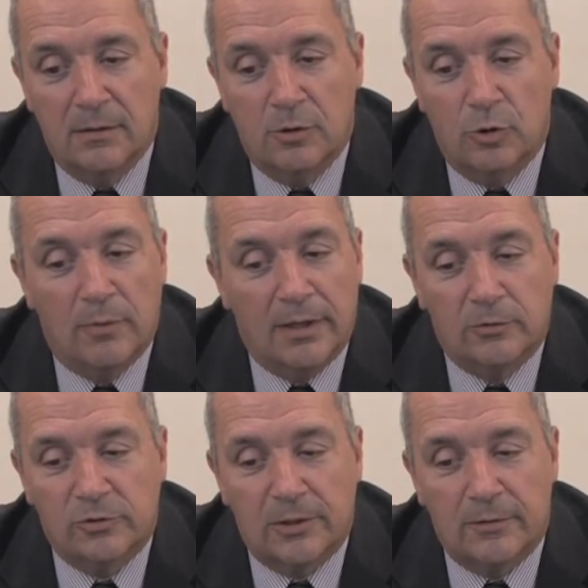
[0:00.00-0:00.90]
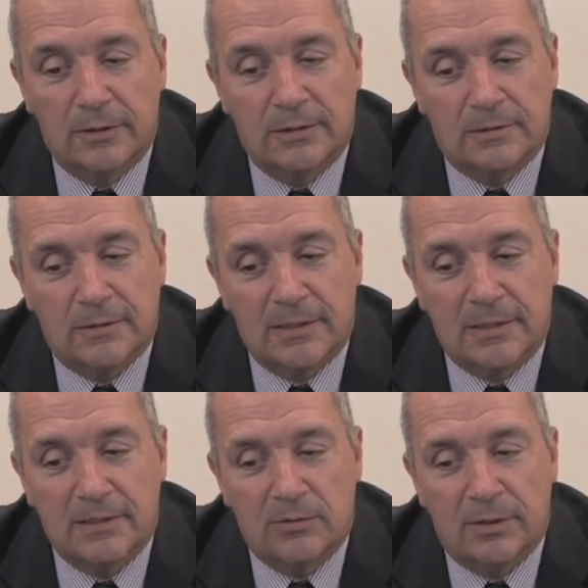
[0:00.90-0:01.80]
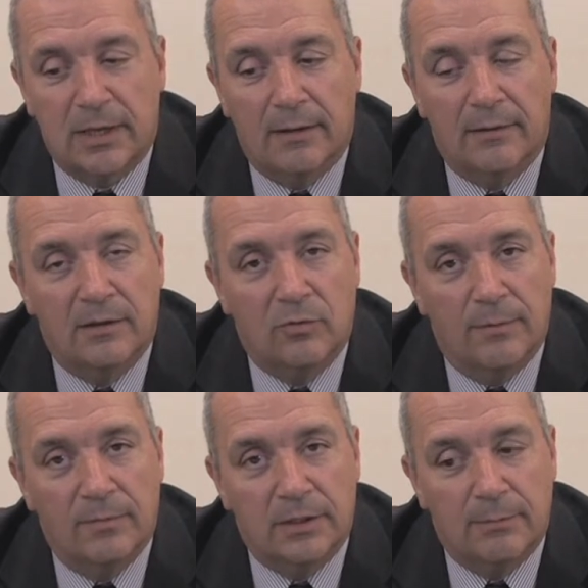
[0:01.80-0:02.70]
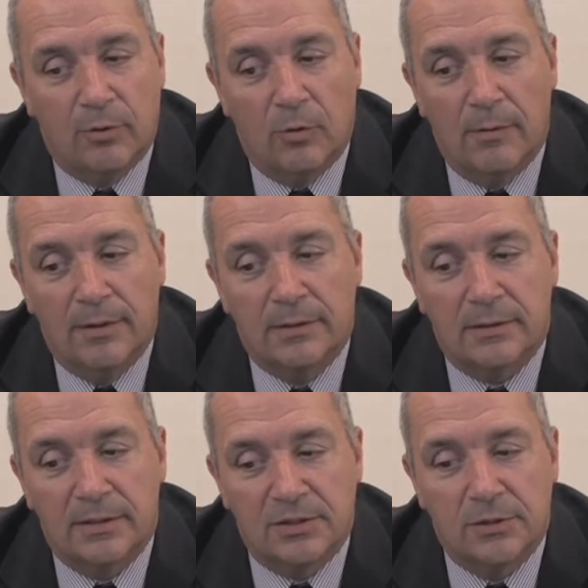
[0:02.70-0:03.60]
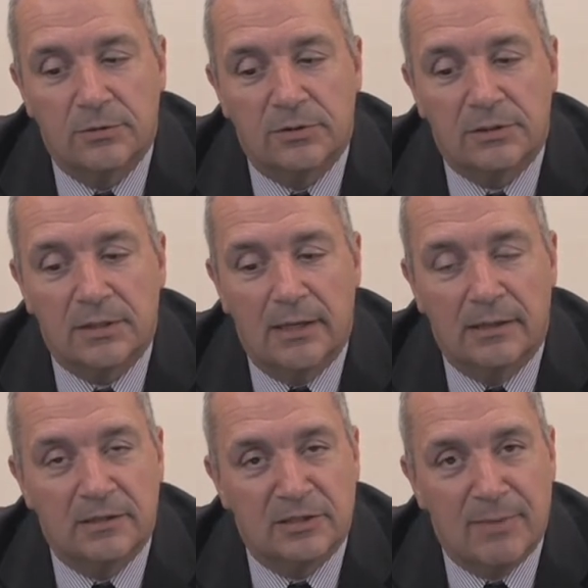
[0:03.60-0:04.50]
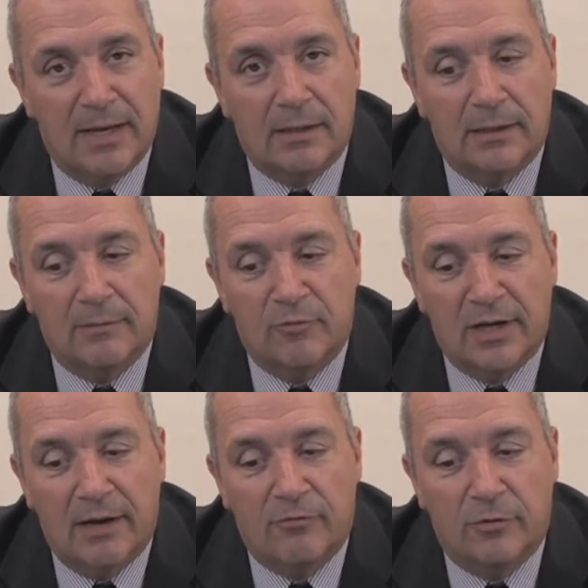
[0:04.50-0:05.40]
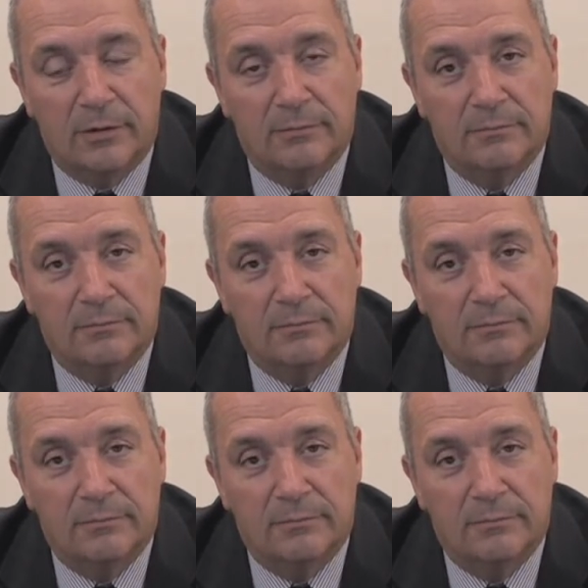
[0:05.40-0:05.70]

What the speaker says: You may also need to take into account the equipment deployment, its use, any dismantling and recovery.